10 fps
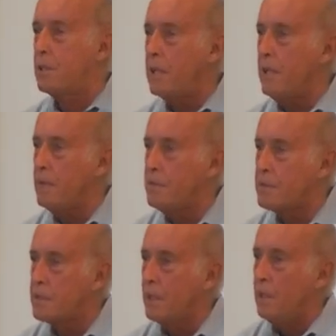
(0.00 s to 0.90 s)

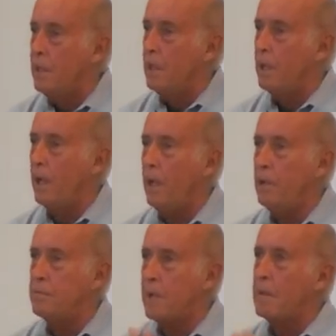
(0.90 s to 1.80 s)
gives a
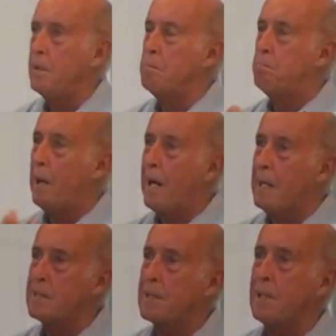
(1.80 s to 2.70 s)
very
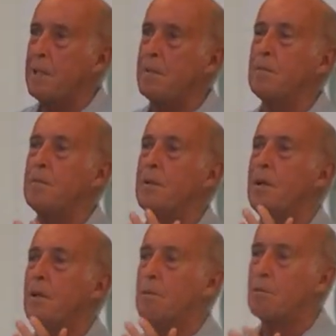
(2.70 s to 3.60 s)
positive
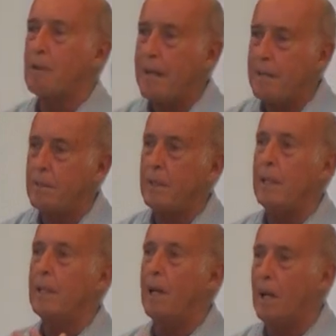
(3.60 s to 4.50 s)

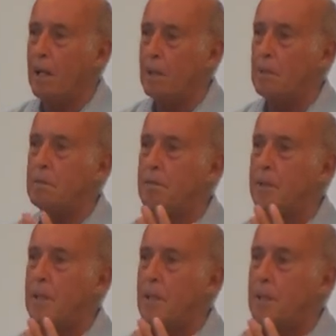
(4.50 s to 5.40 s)
rendering of
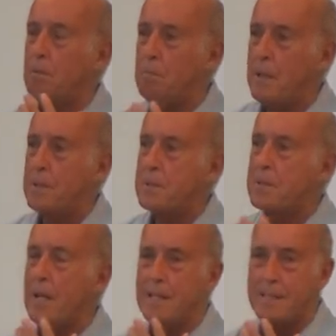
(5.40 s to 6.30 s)

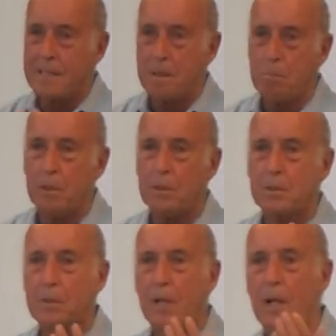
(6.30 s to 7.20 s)
myths and
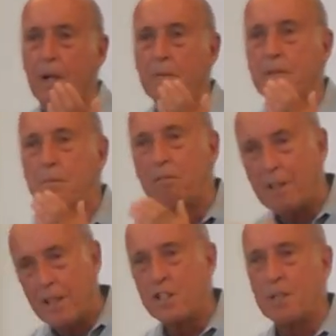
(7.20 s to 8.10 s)
symbols from a
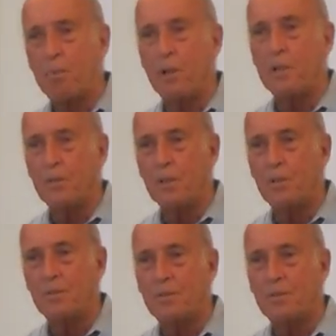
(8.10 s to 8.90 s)
religious point of view.